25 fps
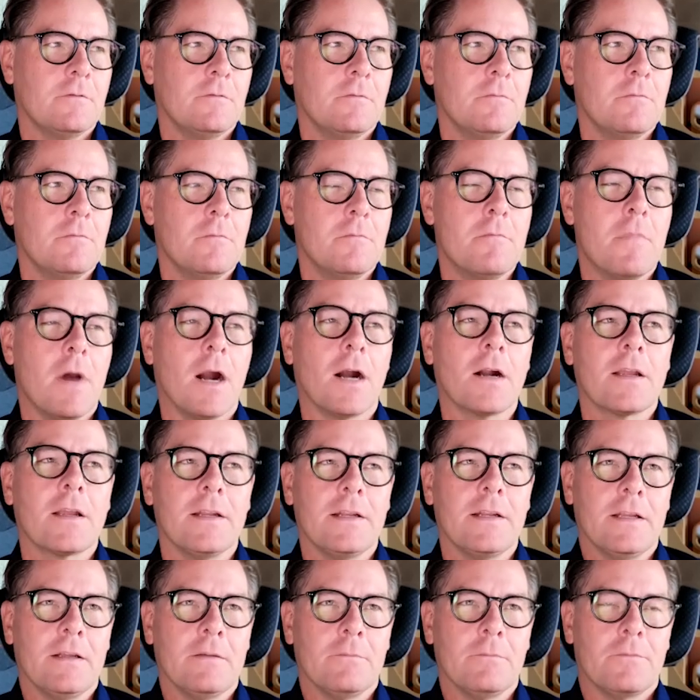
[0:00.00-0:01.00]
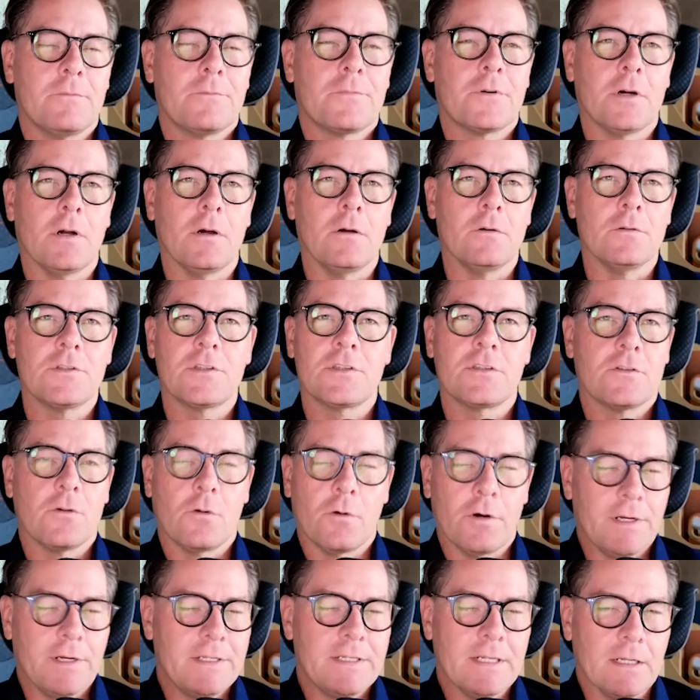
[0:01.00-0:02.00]
marketing pros,
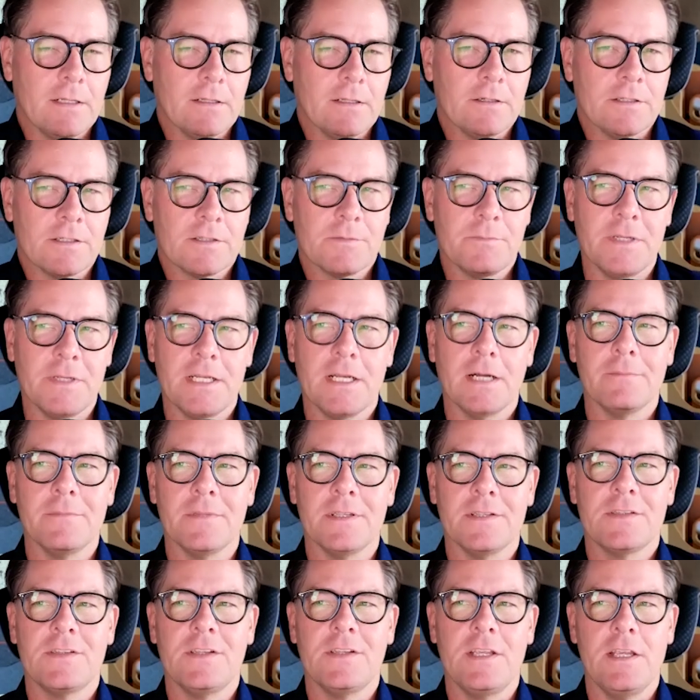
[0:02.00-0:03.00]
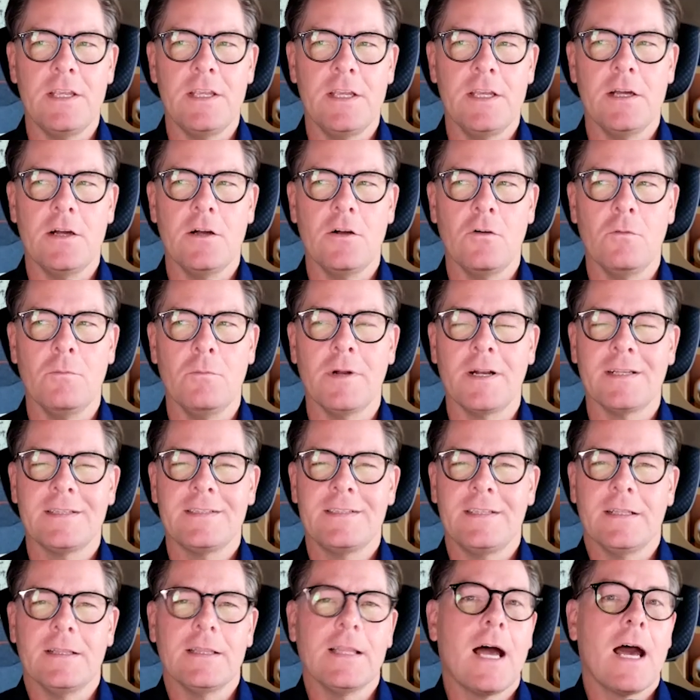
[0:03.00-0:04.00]
storytellers become the CEO, but I
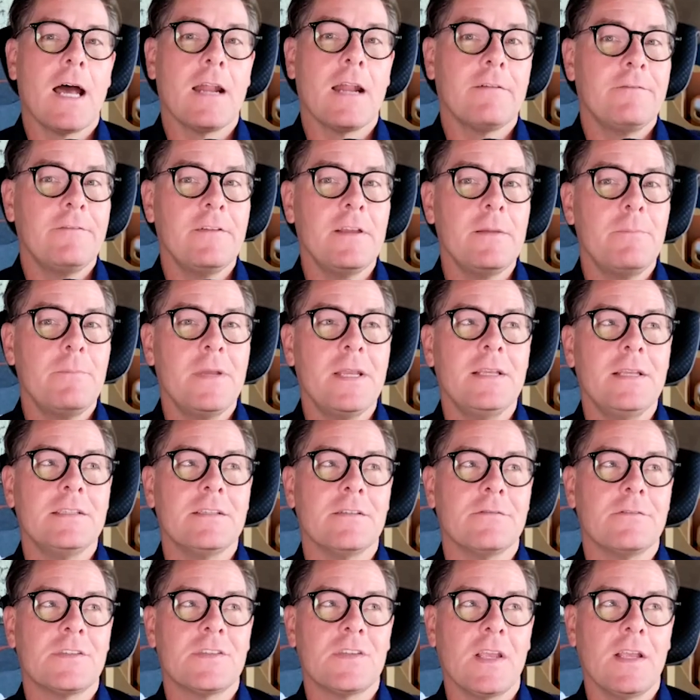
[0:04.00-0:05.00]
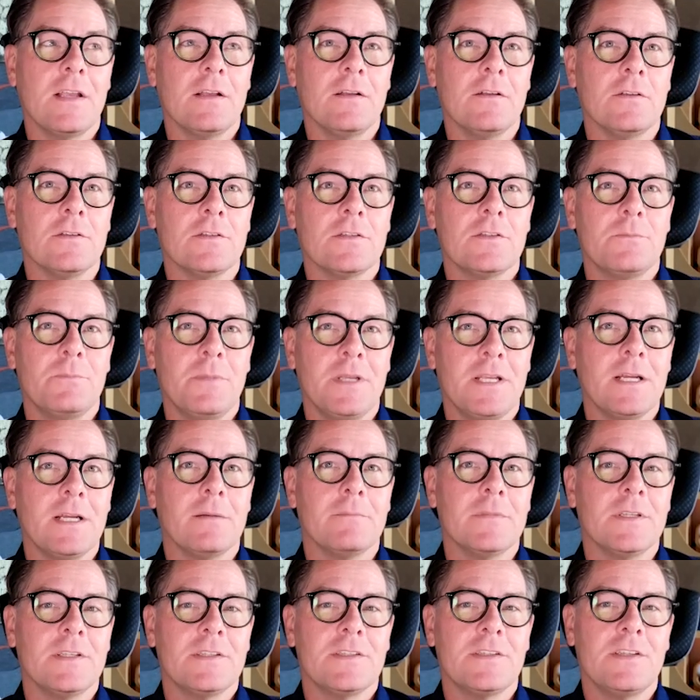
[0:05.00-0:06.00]
see a lot of VPs of sales
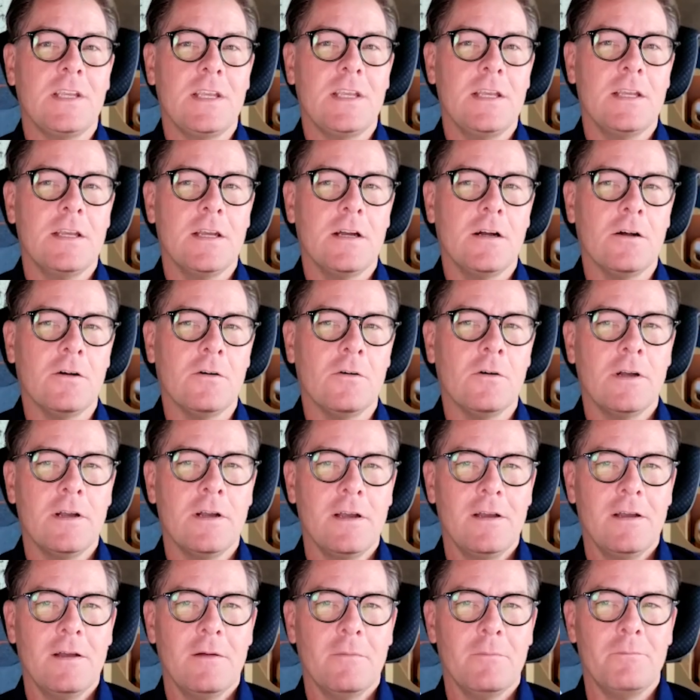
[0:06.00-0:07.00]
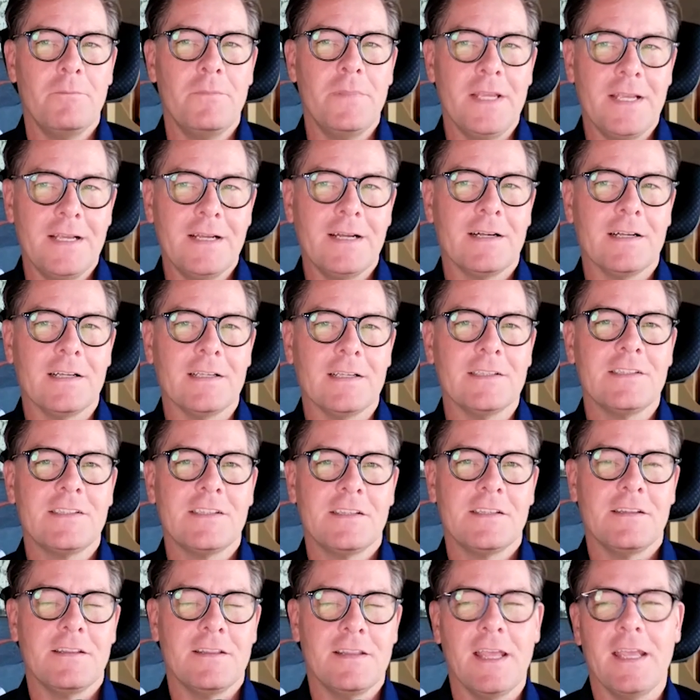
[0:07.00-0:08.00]
become the CEO,
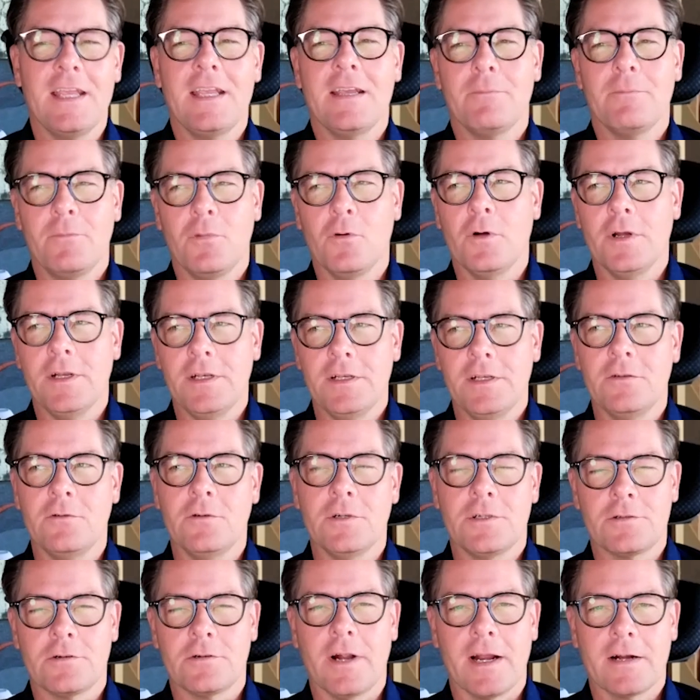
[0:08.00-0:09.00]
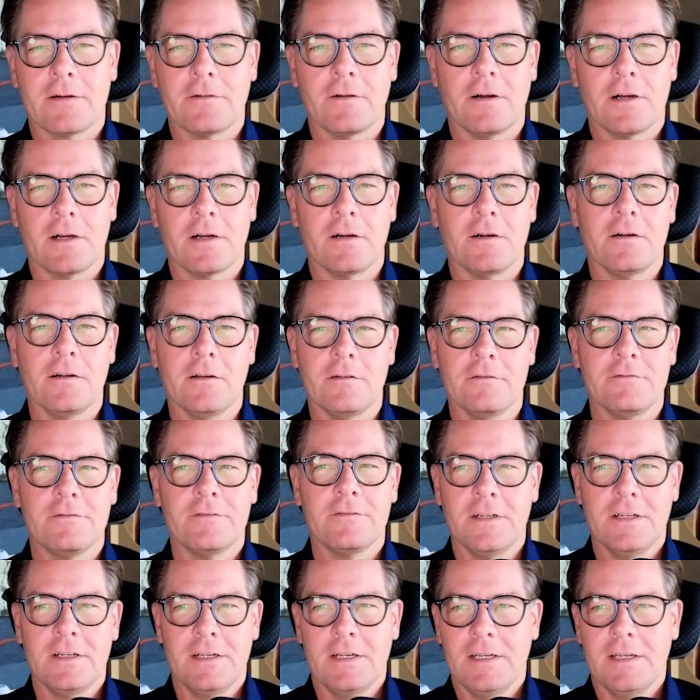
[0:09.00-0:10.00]
because they can point to a track record of